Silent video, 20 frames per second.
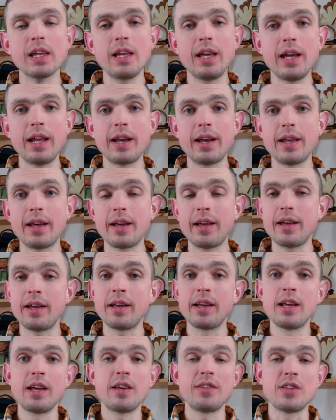And
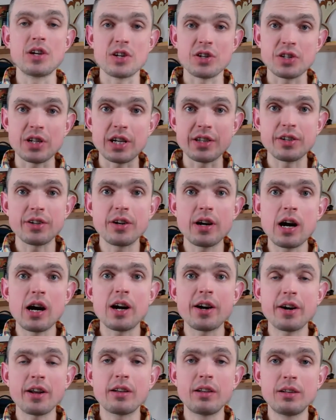there's another
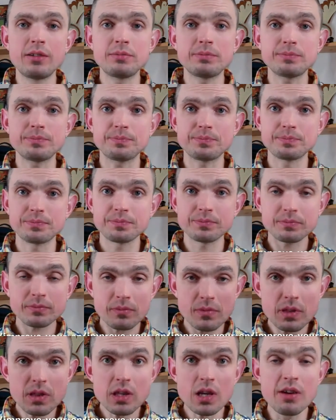article
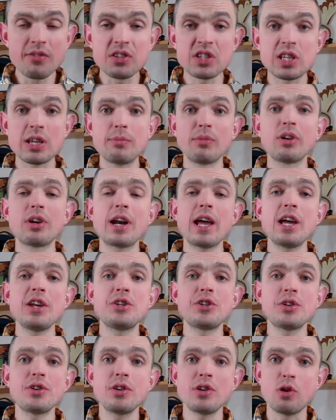of a similar
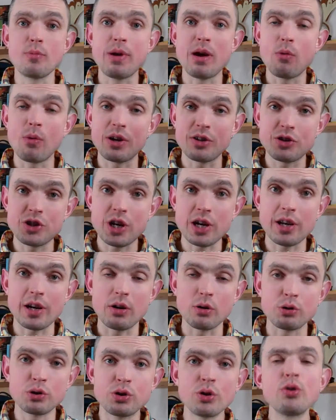nature. You may want to check it
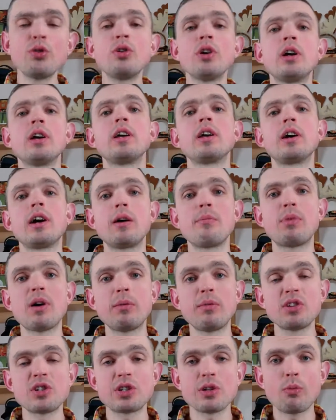out too. I
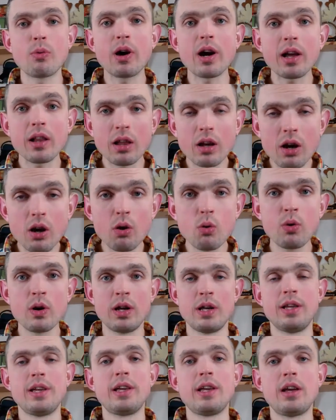published a while ago,
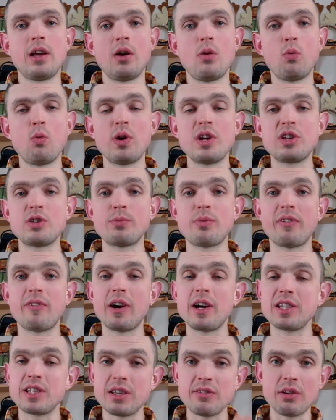which
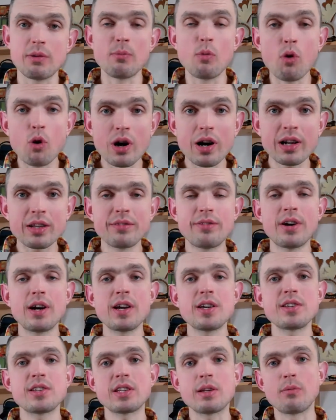provides even more
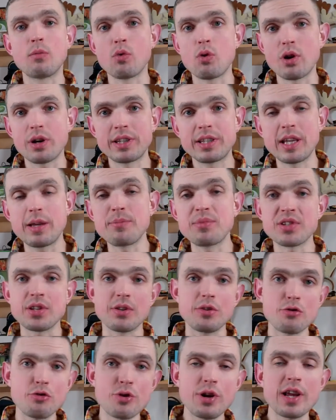advice and more tips
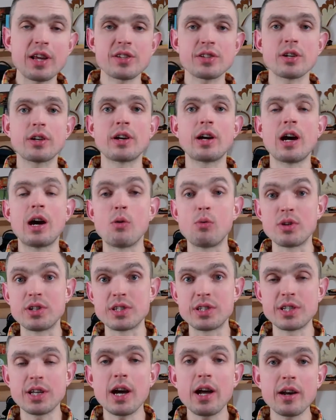and tricks on how
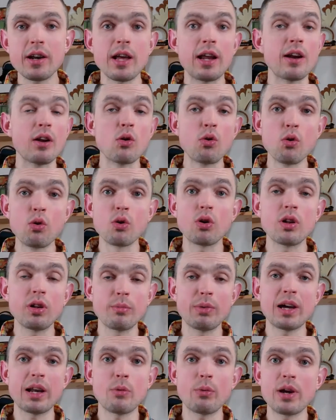it's done. And Google,
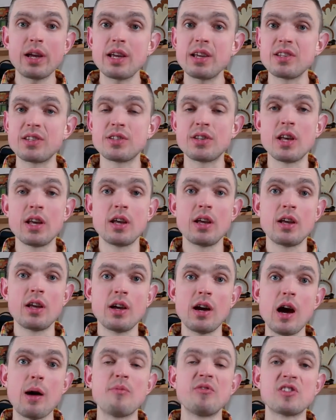by the way, is
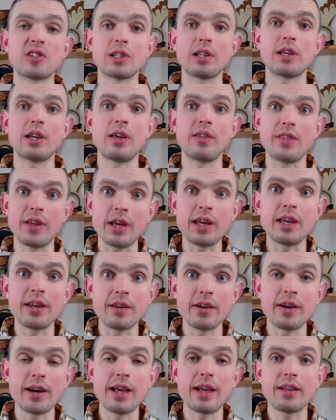obviously the
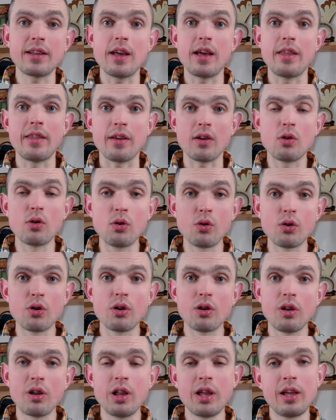internet and the
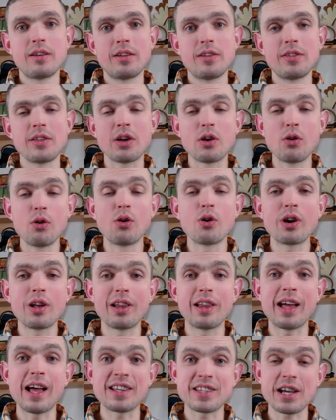Google. The
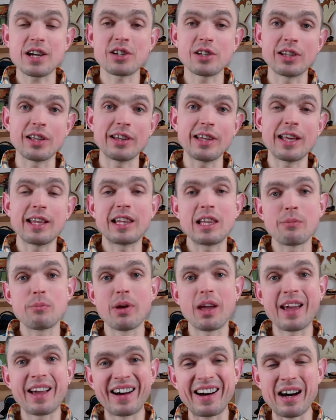Google has actually lately
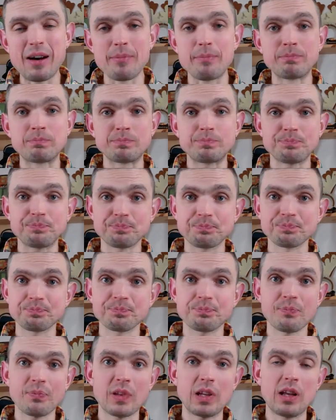become
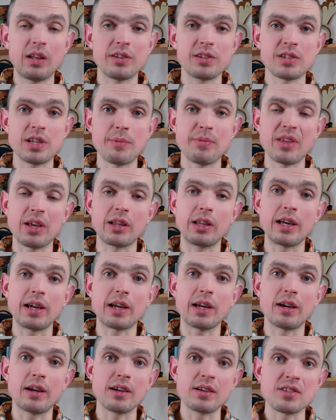something
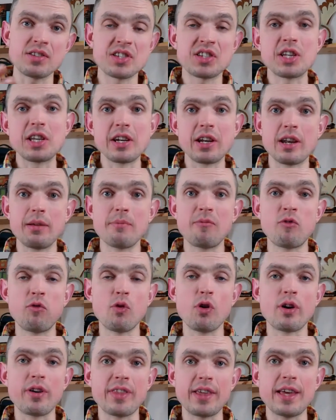like a synonym
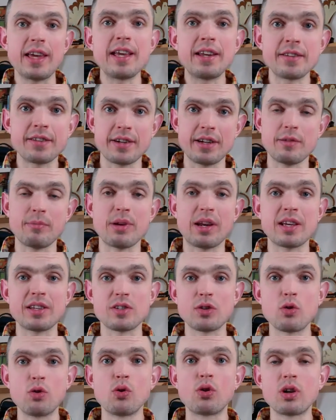for the internet, because
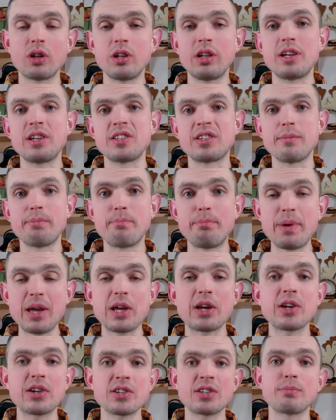Google is the
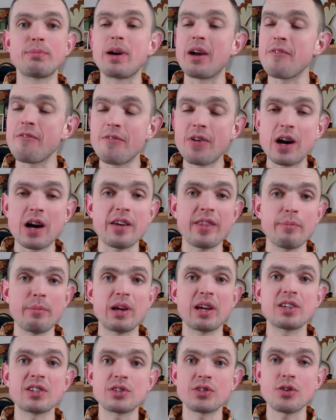biggest, by far the
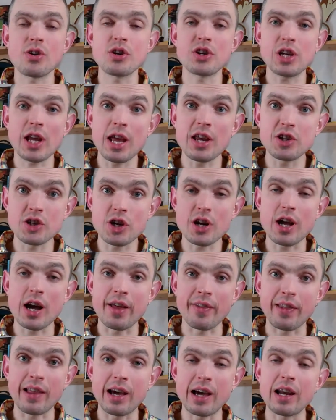biggest search engine
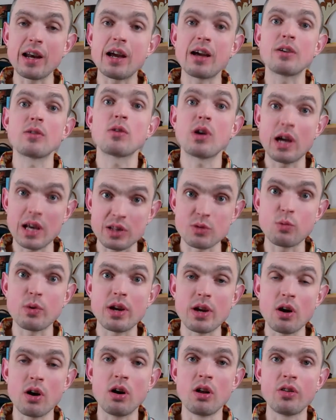online, as
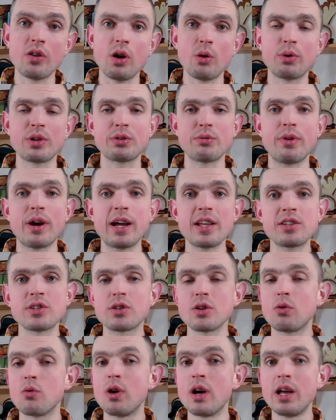we all know it, right?
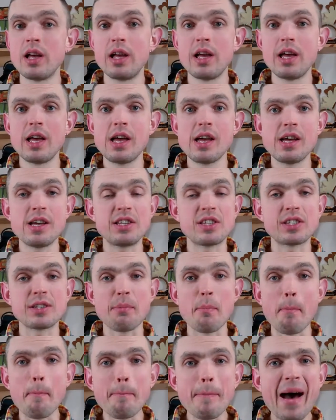So it's a
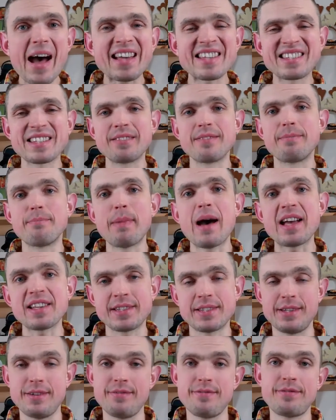
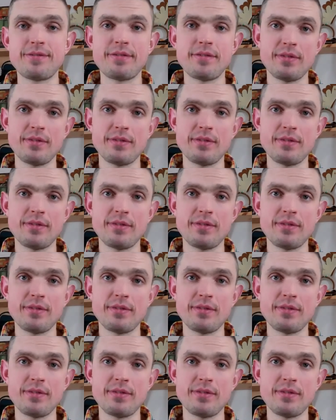massive